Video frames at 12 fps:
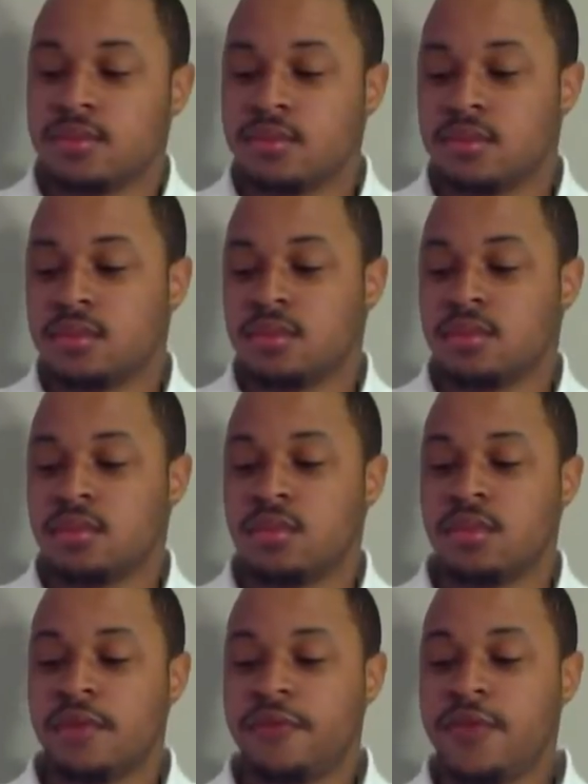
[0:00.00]

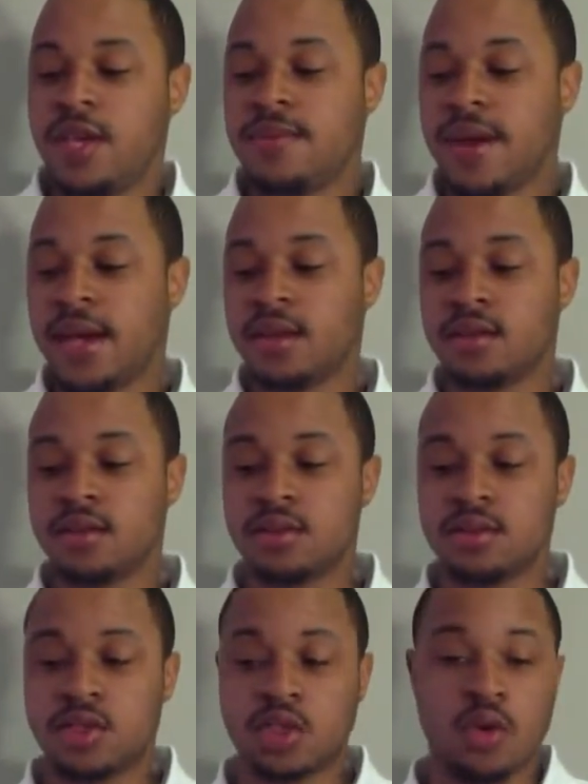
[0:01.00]
feedback
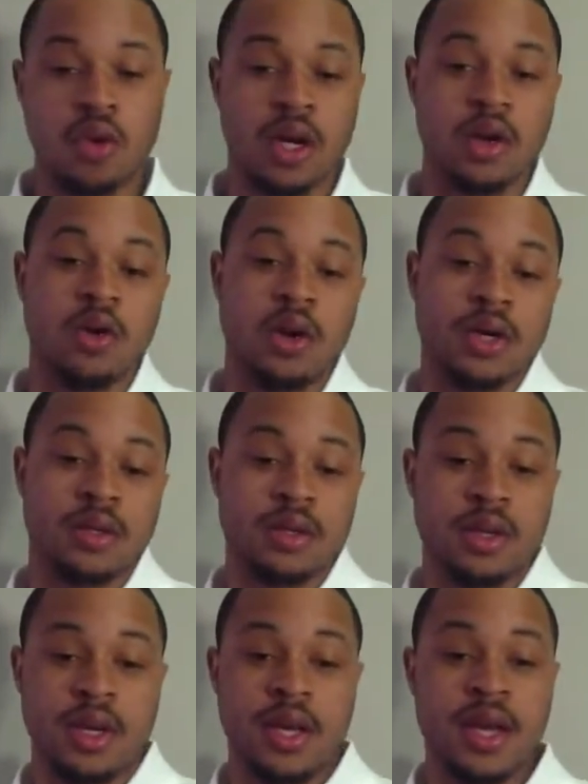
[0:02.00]
score lower.
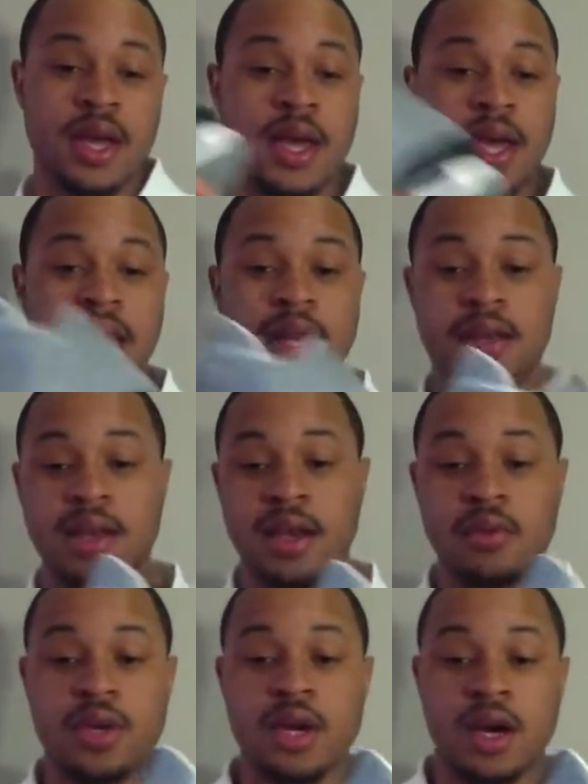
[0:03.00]
And here
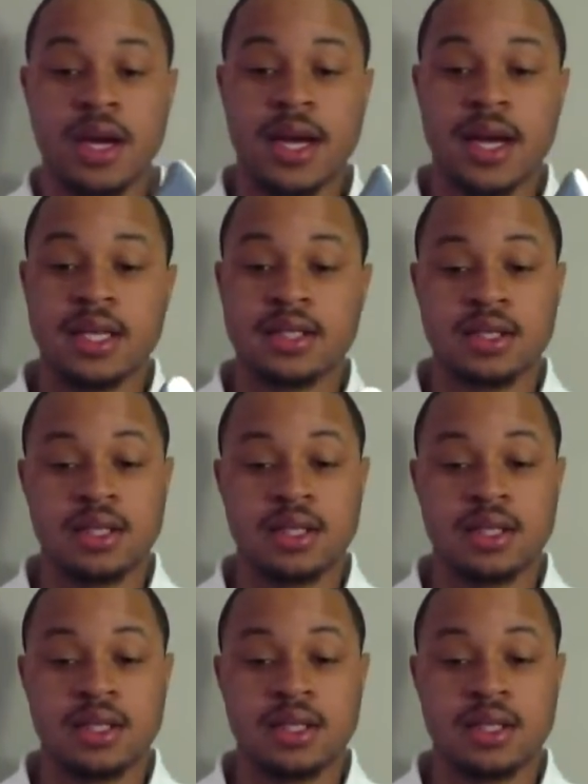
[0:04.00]
we are, guys.